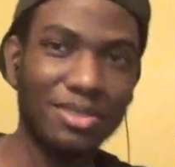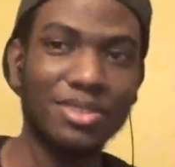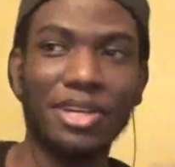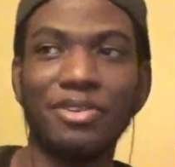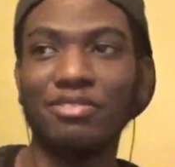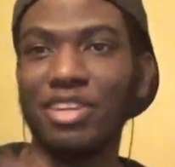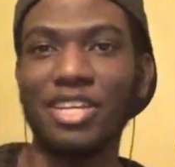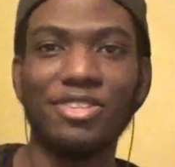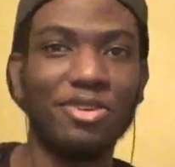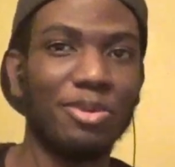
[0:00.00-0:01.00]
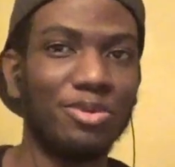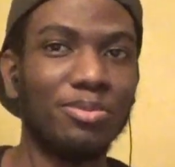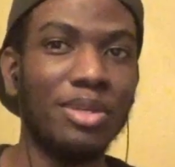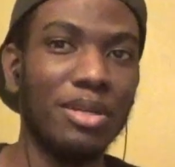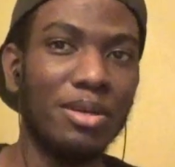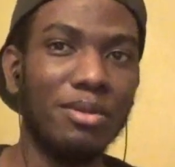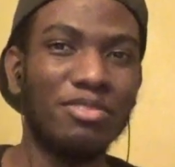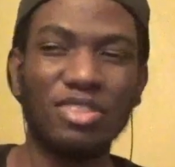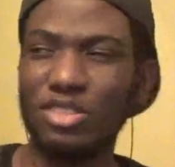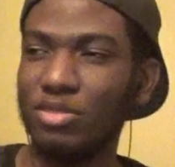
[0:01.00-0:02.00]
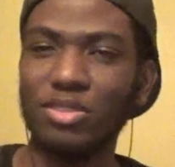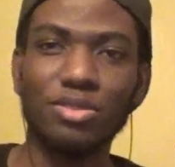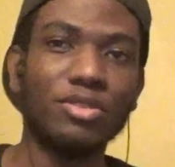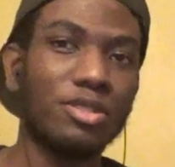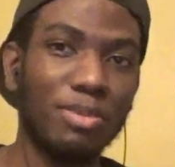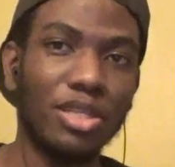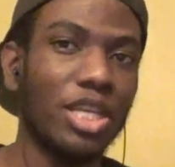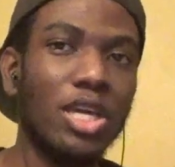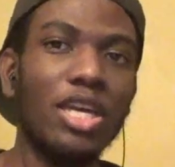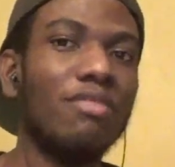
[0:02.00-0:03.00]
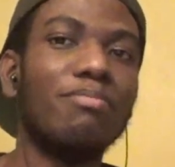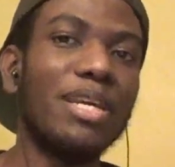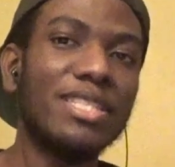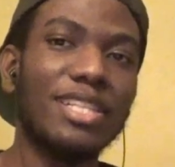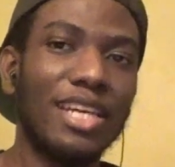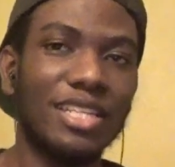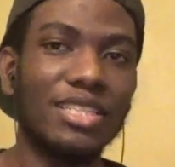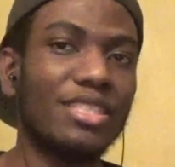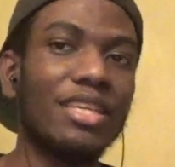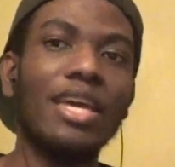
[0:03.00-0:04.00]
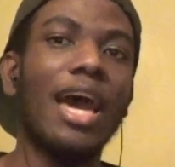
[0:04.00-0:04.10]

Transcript: Sorry, flies are in my room. Mm, such. But it basically like this.